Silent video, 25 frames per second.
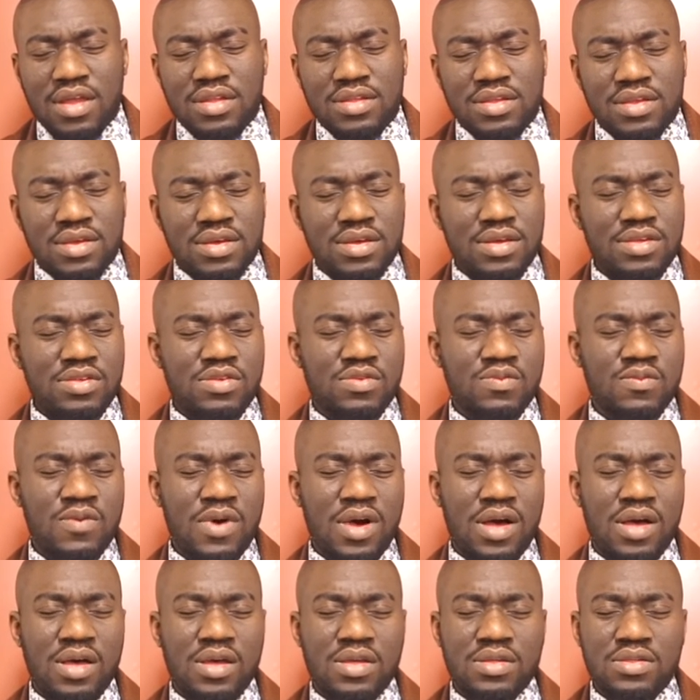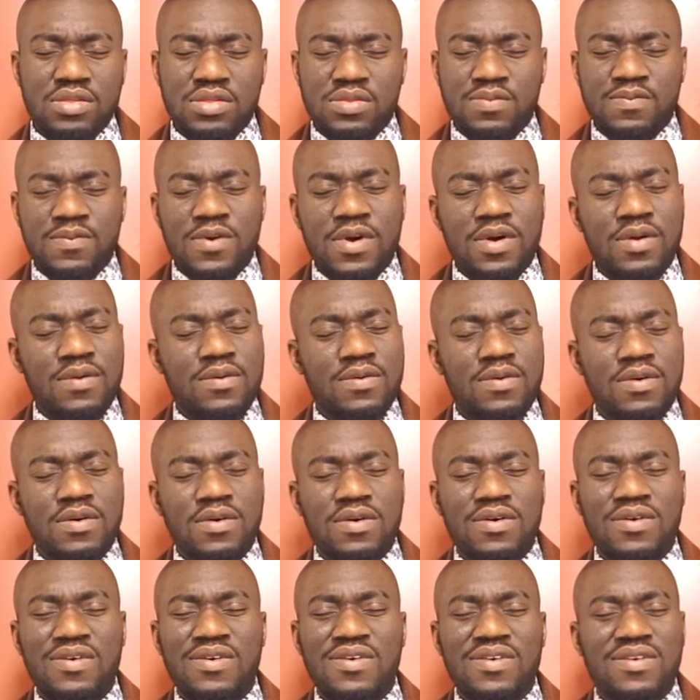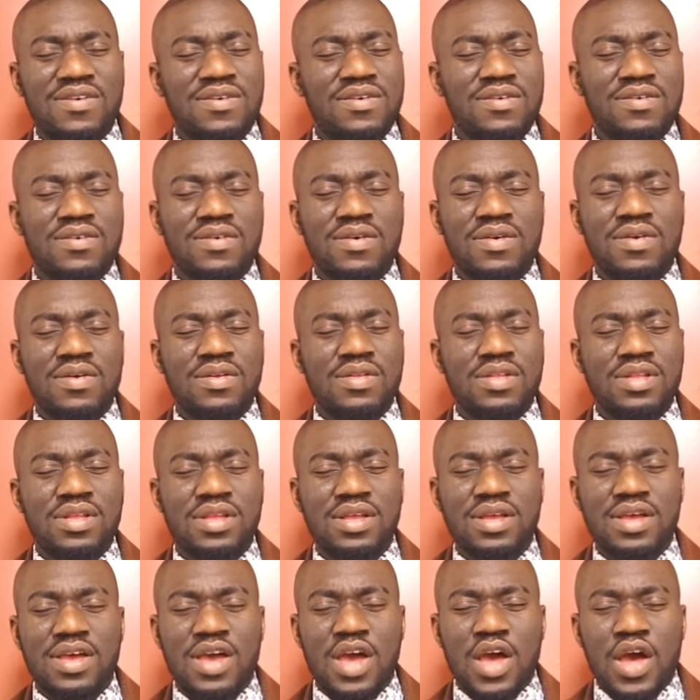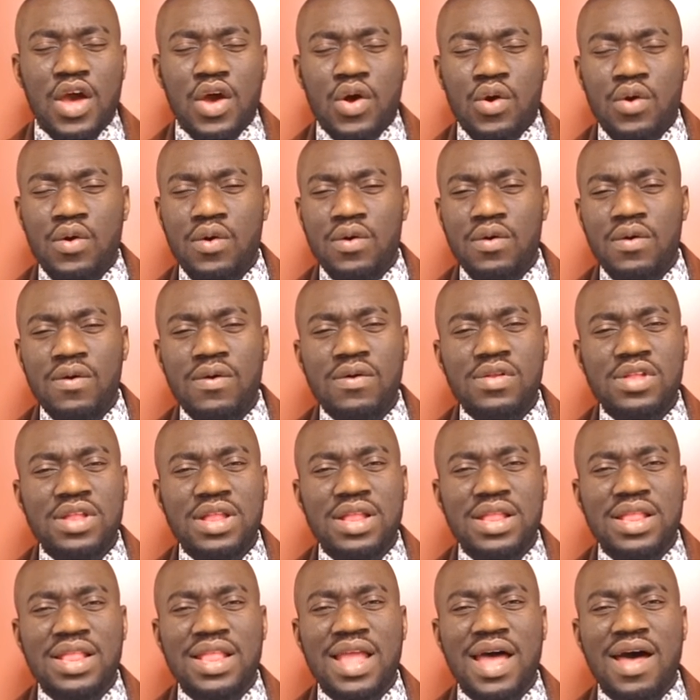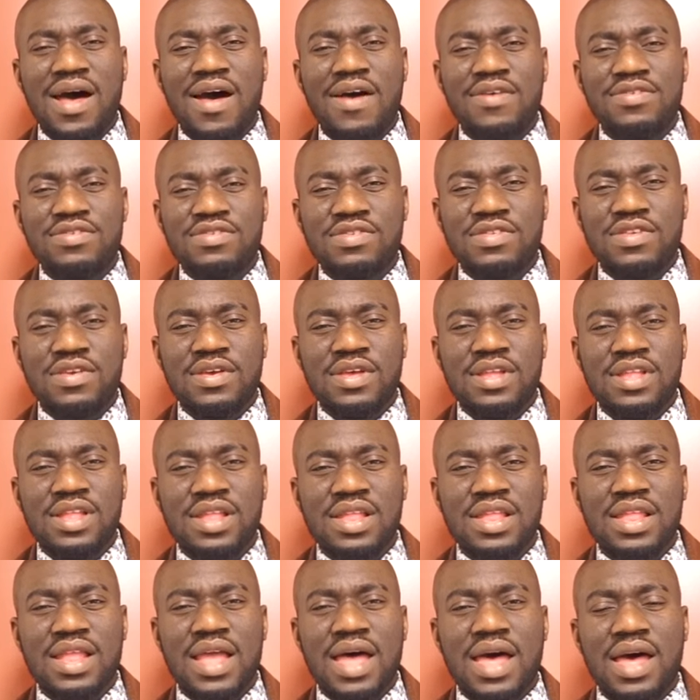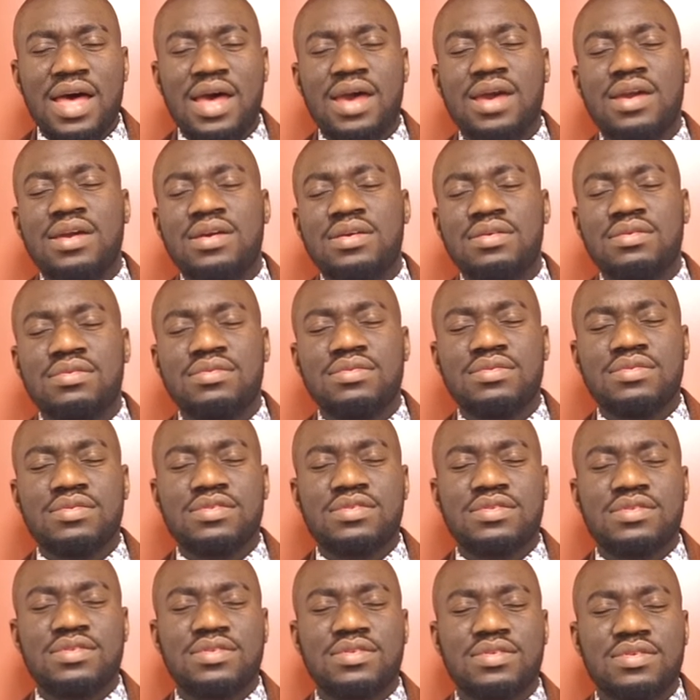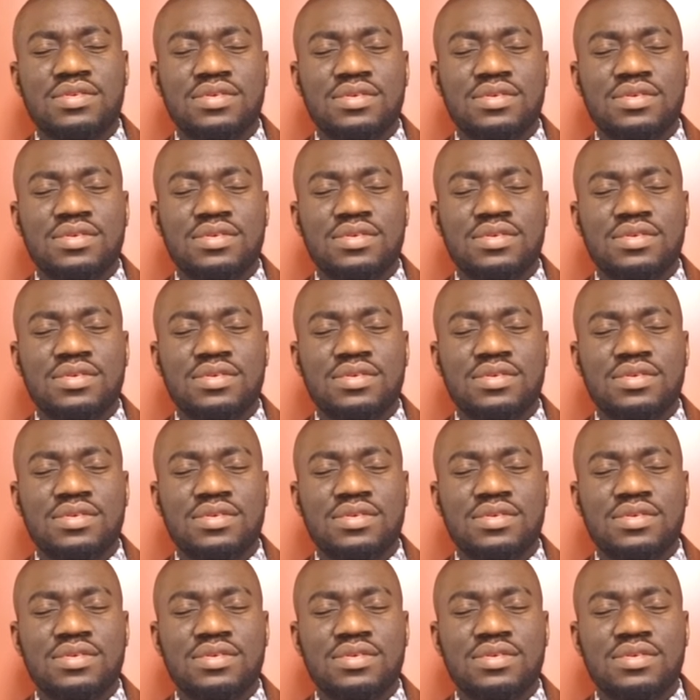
This one's for all who lost their lives.